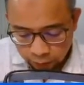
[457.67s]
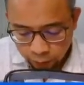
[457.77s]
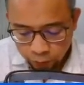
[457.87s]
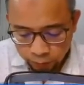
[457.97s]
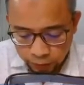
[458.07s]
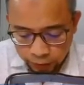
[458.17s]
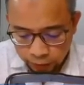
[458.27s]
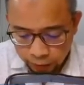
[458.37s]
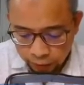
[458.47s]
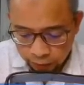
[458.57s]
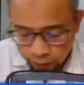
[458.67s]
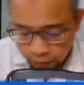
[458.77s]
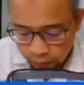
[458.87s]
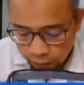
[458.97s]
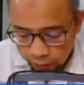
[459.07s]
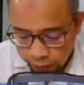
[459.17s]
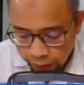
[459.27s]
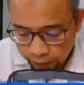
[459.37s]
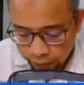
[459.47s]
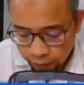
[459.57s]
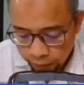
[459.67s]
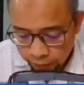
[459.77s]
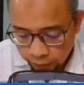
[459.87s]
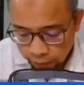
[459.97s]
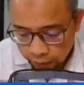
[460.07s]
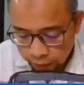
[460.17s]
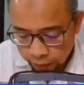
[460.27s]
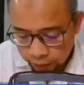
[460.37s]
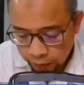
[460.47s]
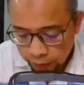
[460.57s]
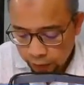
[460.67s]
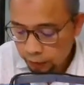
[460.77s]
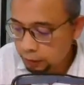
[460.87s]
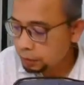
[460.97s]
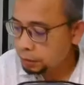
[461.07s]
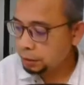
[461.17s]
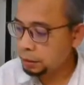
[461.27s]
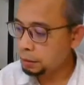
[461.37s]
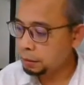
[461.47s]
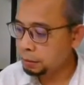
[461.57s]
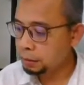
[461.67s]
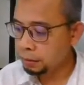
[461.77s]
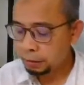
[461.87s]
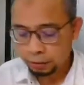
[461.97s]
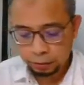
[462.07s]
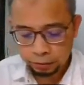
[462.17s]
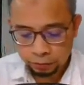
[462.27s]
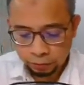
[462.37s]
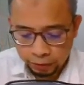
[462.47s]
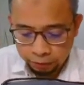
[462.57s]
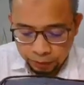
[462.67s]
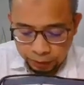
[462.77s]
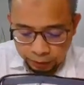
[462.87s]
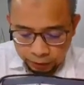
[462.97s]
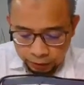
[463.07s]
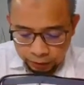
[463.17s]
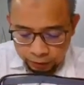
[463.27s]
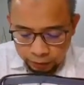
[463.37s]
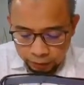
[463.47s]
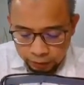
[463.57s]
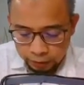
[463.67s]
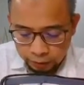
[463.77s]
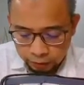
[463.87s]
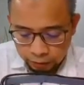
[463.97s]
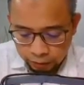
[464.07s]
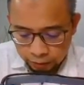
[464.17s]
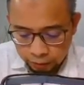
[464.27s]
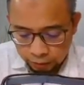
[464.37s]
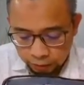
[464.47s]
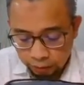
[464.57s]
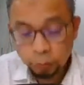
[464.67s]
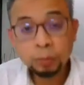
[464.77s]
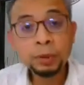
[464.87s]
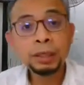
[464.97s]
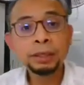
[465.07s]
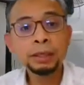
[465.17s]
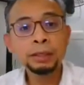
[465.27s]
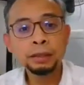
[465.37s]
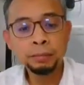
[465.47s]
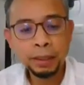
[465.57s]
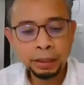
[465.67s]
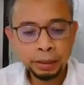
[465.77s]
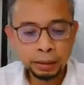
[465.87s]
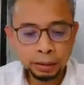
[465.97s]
moment about hinge. So what we get is moment created by